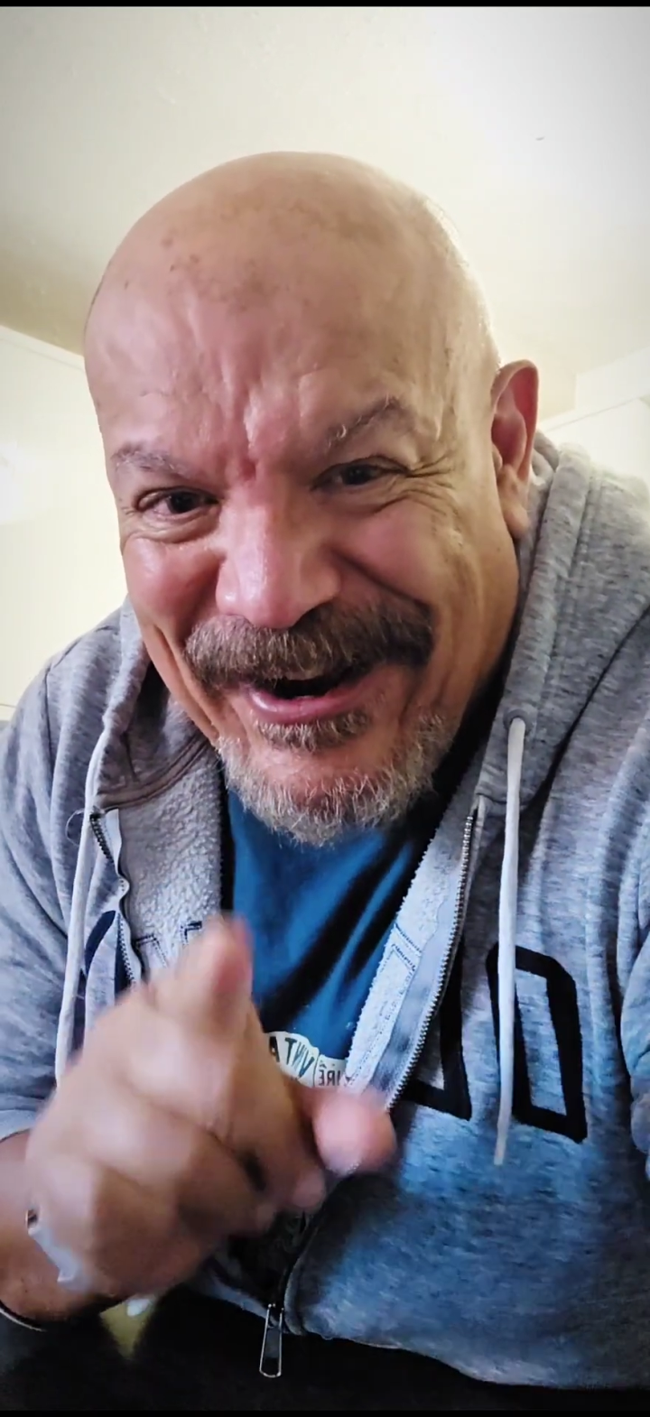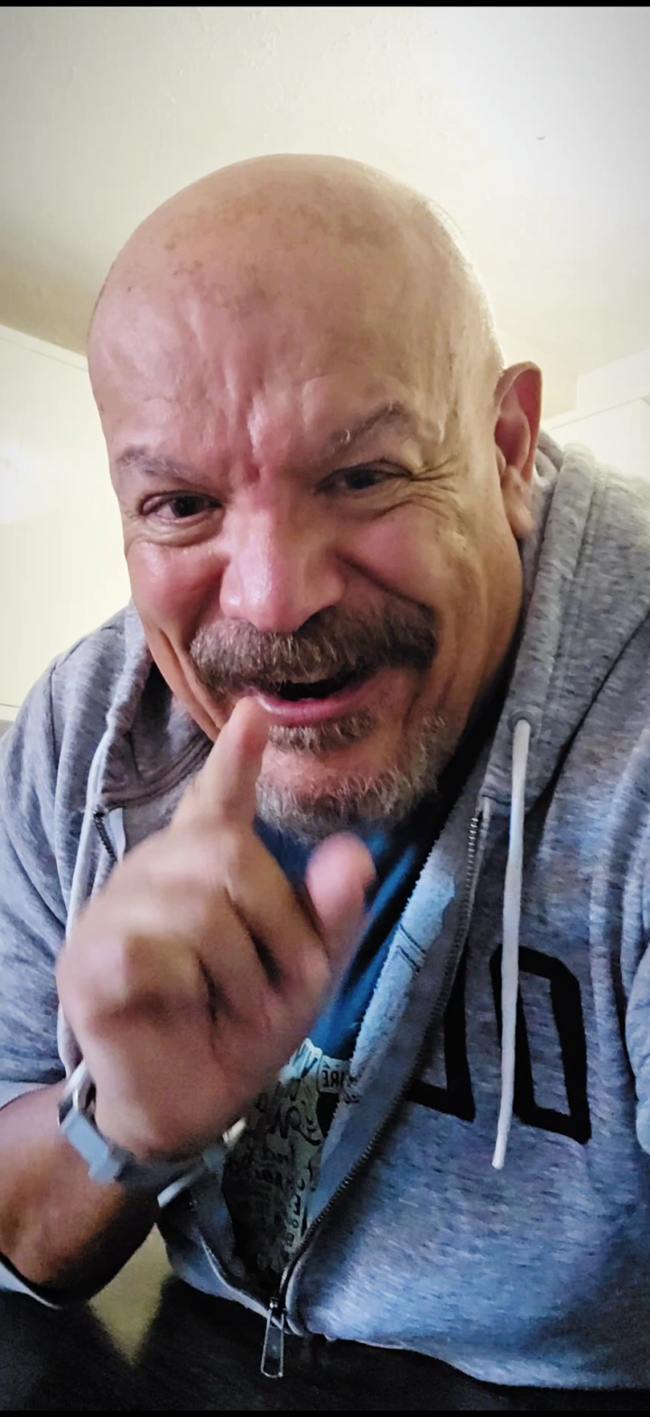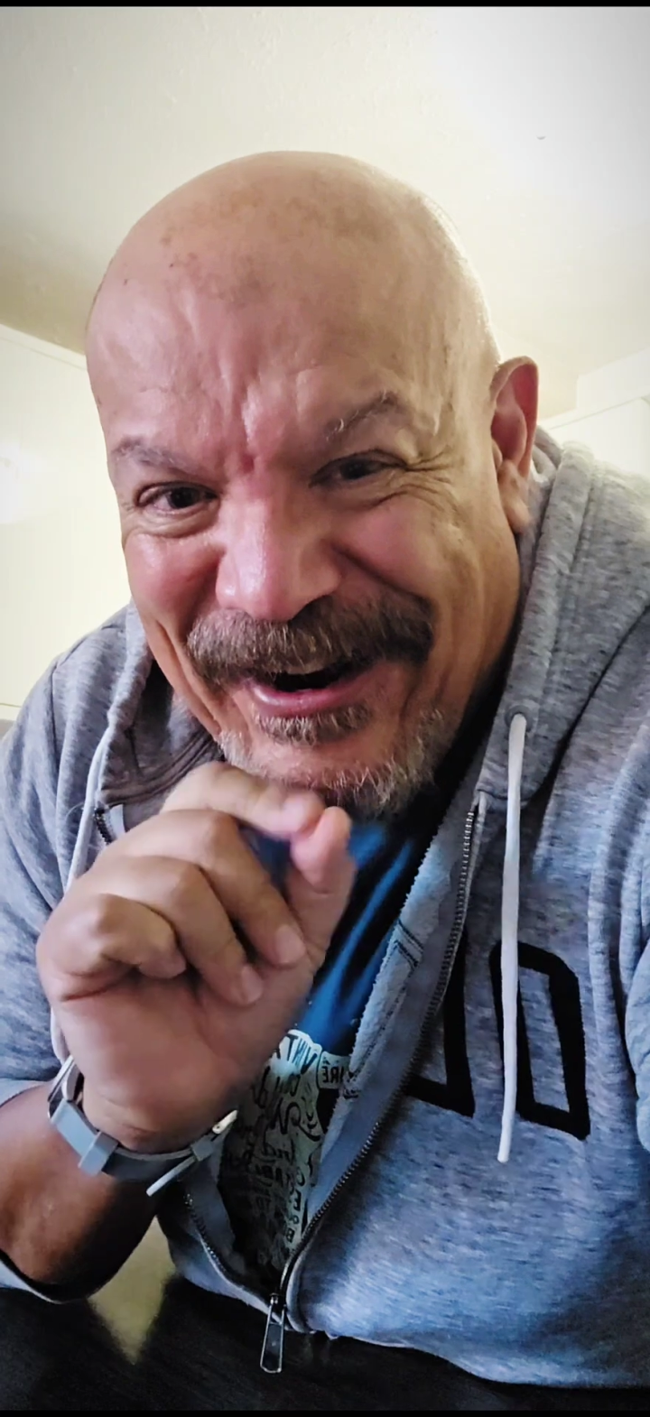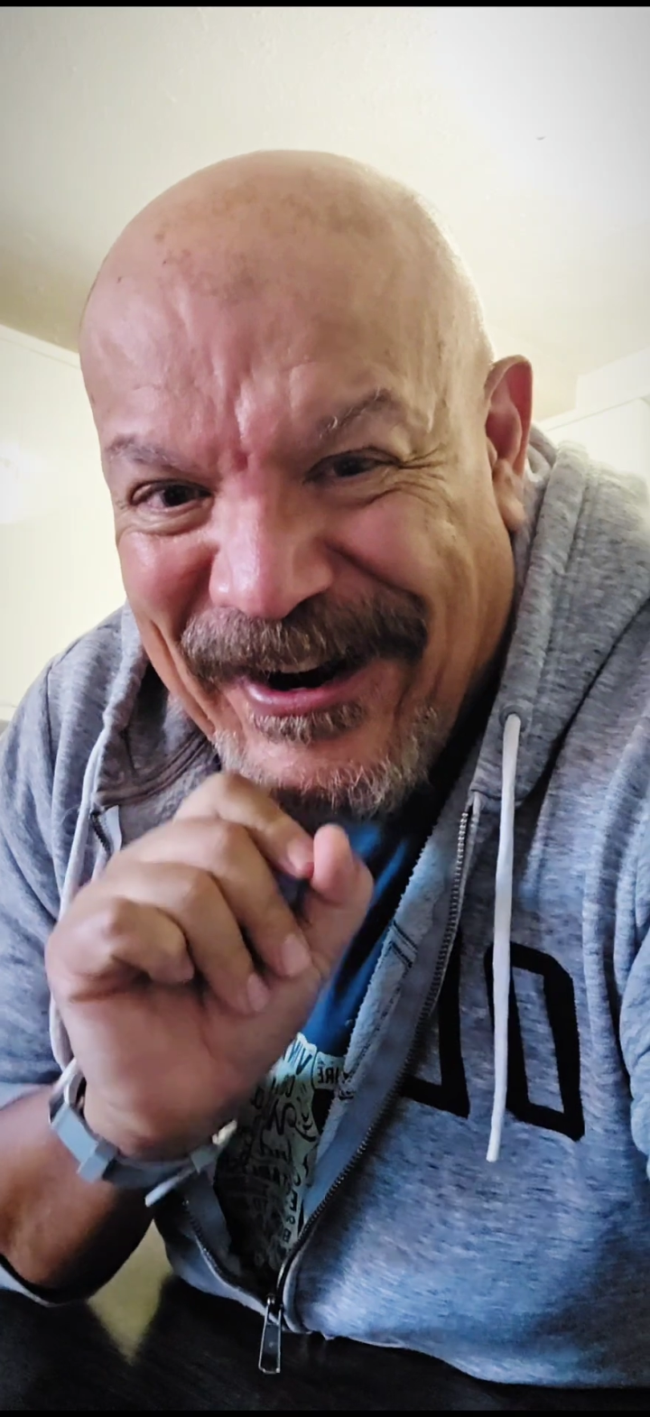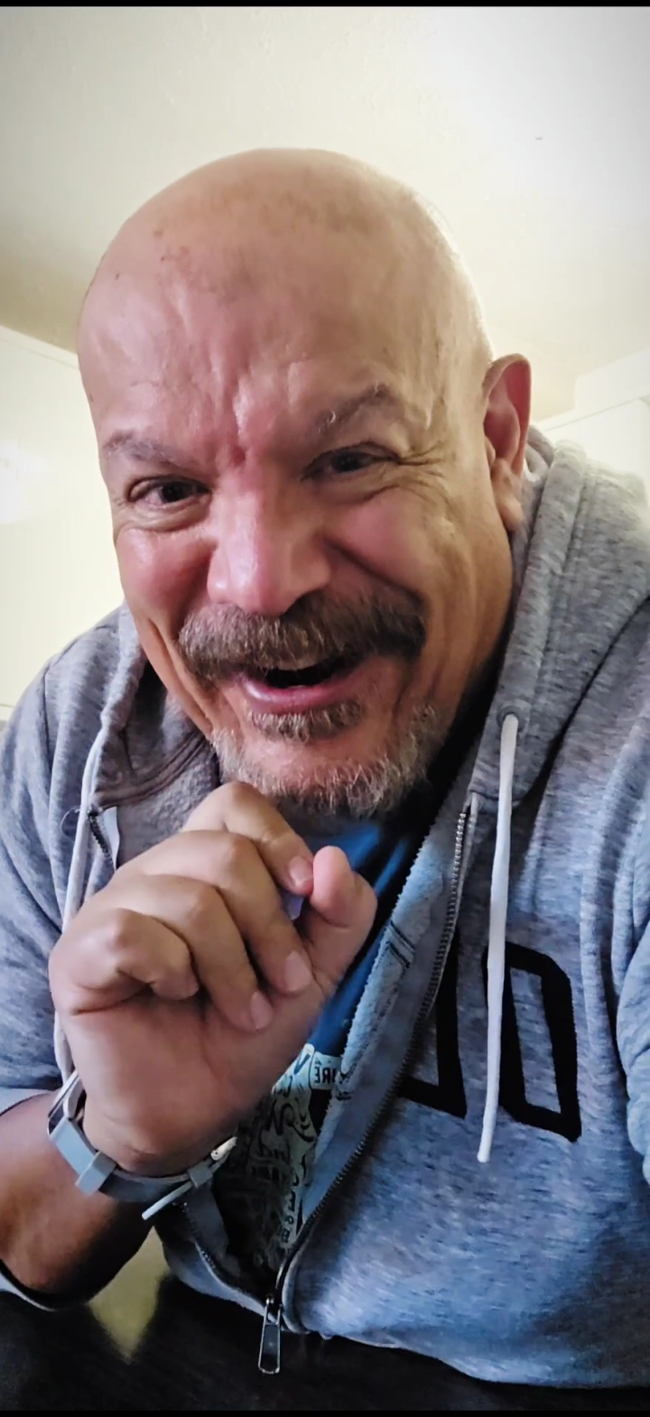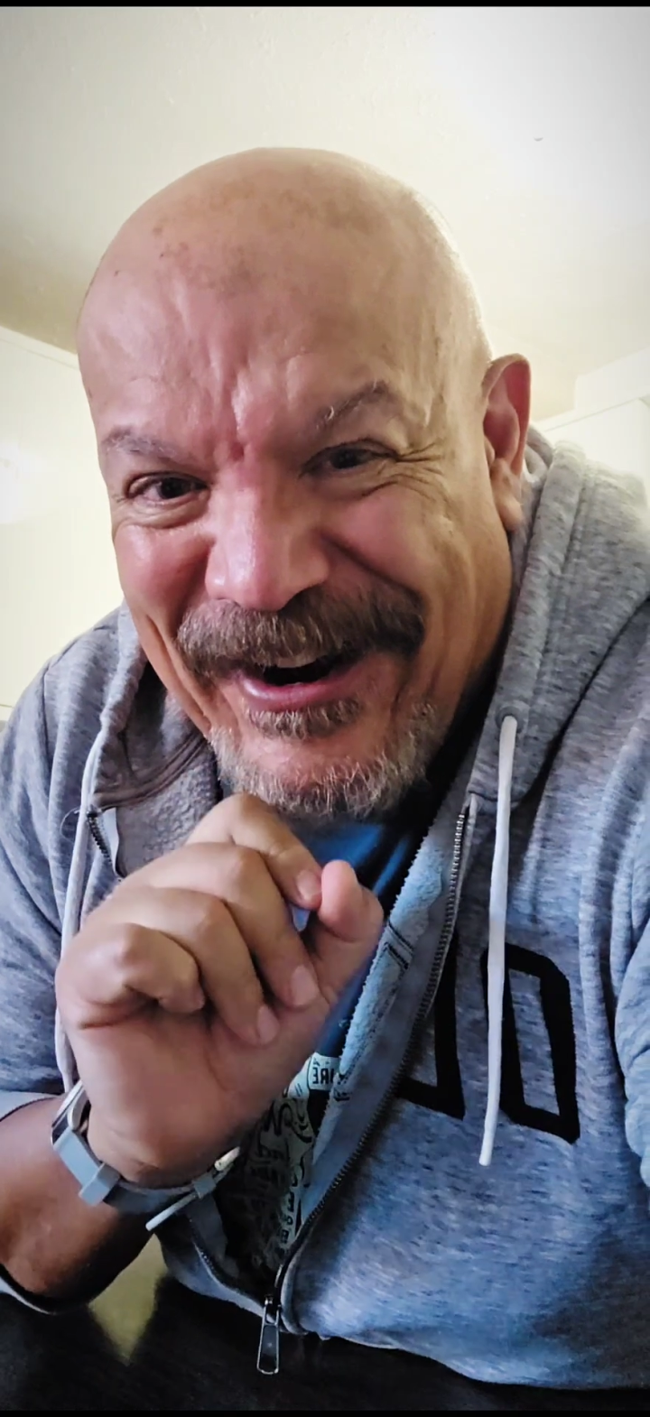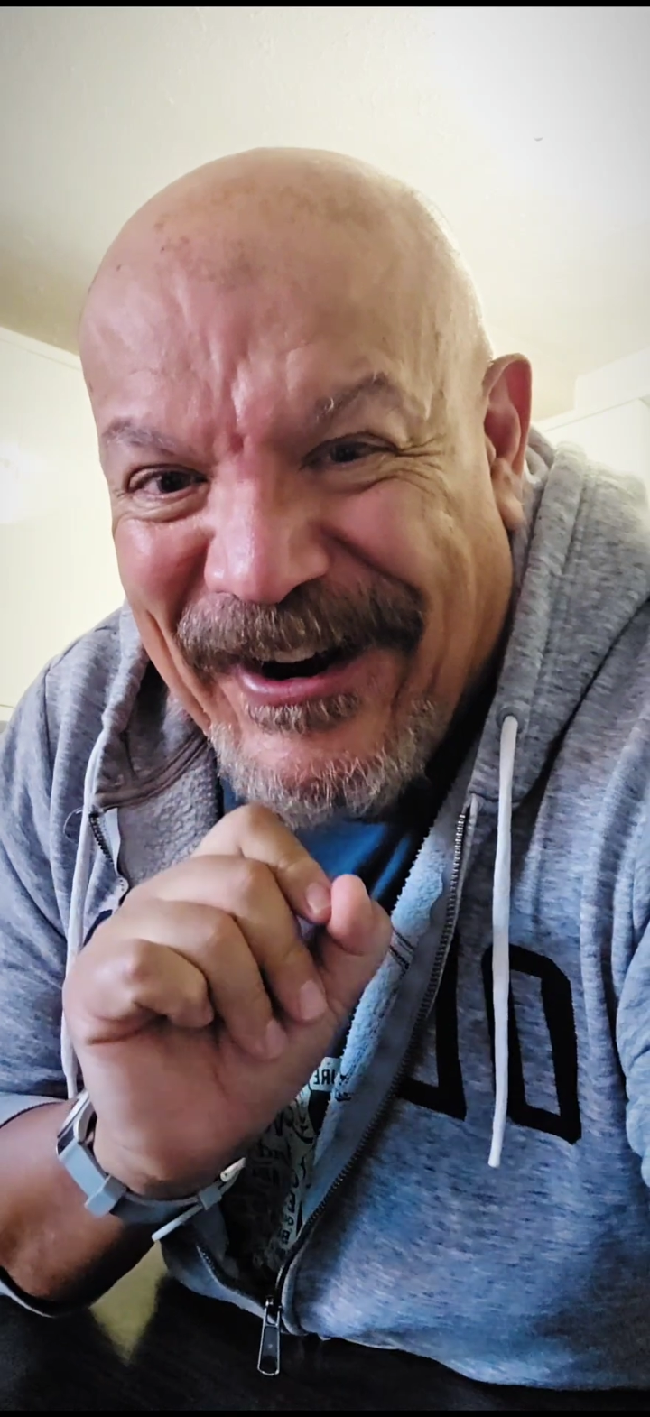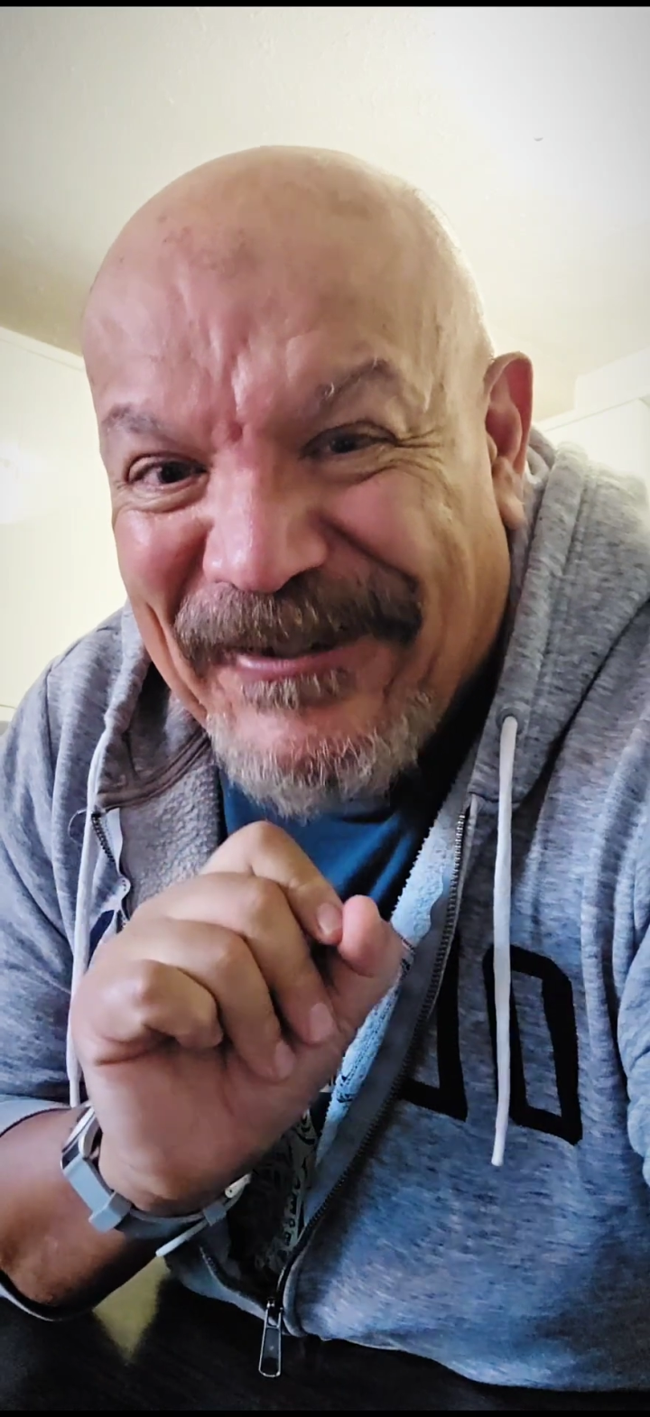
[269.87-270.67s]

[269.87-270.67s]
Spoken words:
mixture